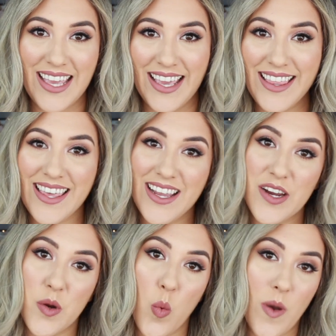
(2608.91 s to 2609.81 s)
Hey
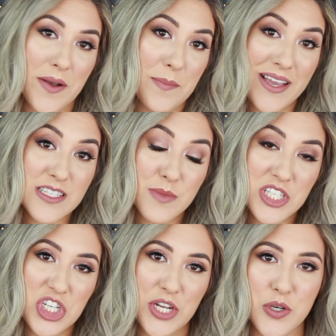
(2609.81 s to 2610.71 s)
there, welcome back to my
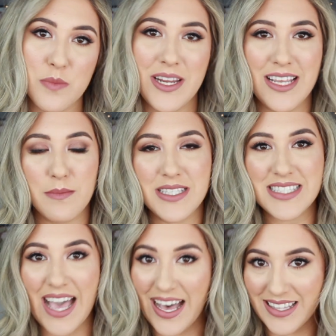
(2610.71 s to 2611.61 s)
channel. My name is
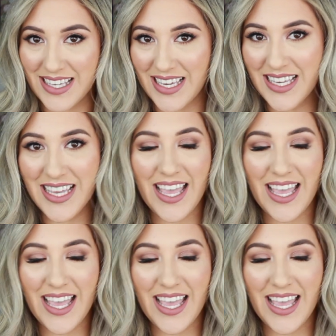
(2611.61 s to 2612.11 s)
Allie,